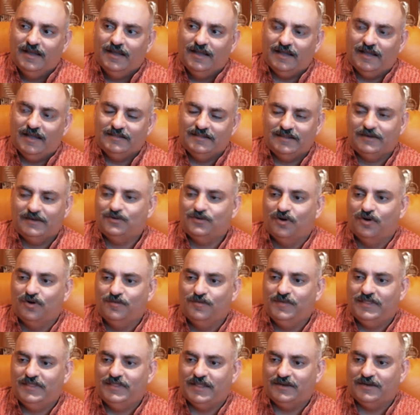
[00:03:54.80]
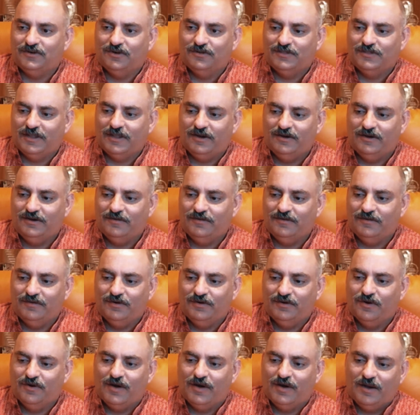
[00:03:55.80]
And they told me that they didn't even
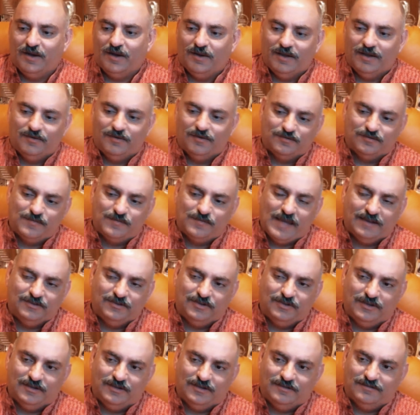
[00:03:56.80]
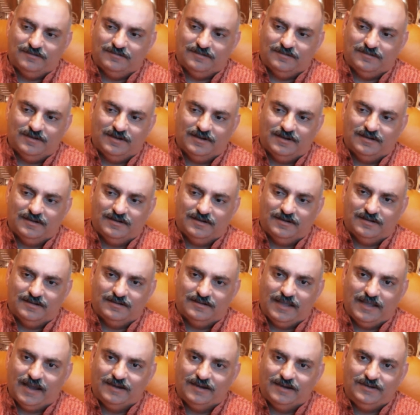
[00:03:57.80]
know how I was managing
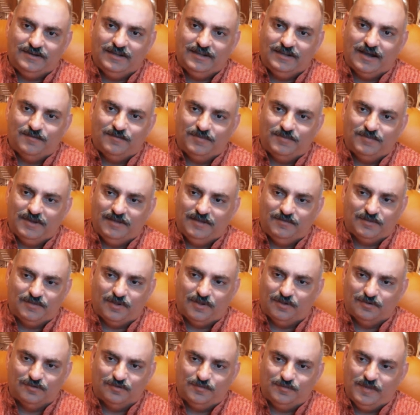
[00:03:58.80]
the IT company with all those